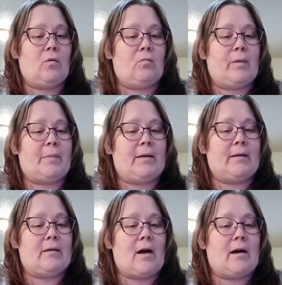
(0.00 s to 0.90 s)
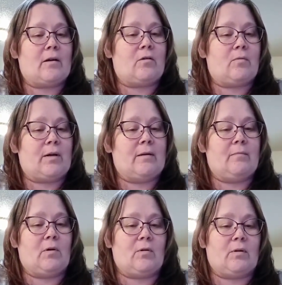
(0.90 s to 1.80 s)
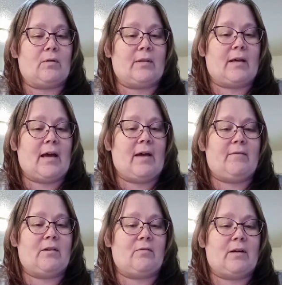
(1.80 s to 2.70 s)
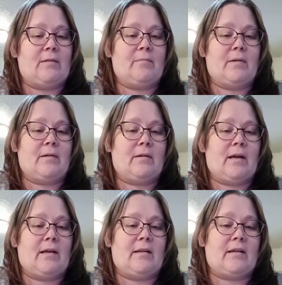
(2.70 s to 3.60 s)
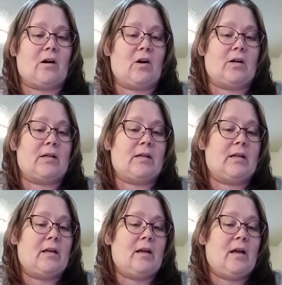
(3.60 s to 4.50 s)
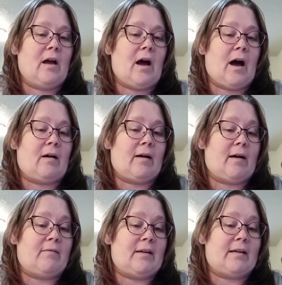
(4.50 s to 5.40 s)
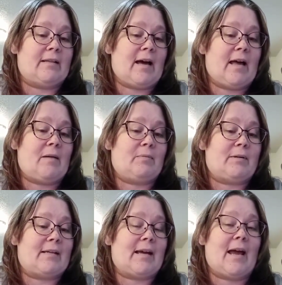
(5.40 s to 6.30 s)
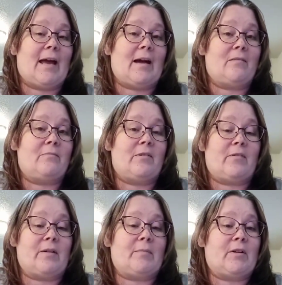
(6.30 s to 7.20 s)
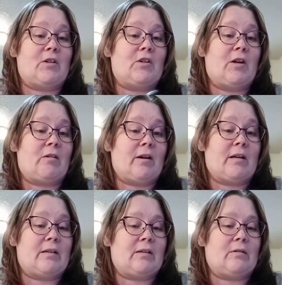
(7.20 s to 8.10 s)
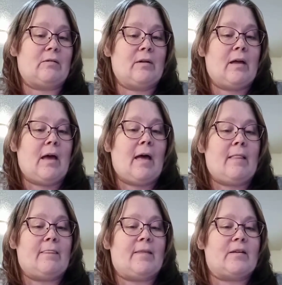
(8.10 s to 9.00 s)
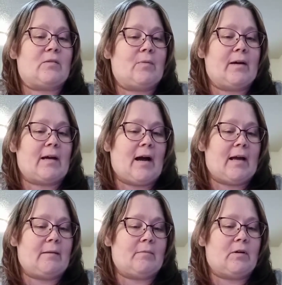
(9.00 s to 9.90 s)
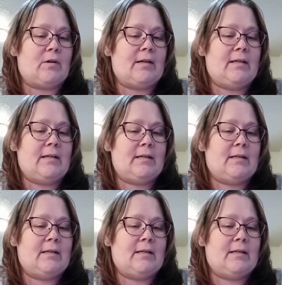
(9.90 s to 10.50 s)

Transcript: whipping cream or the heavy cream in the carton. I don't have any of that. Plus, I can't have very much dairy. So this way, I am good.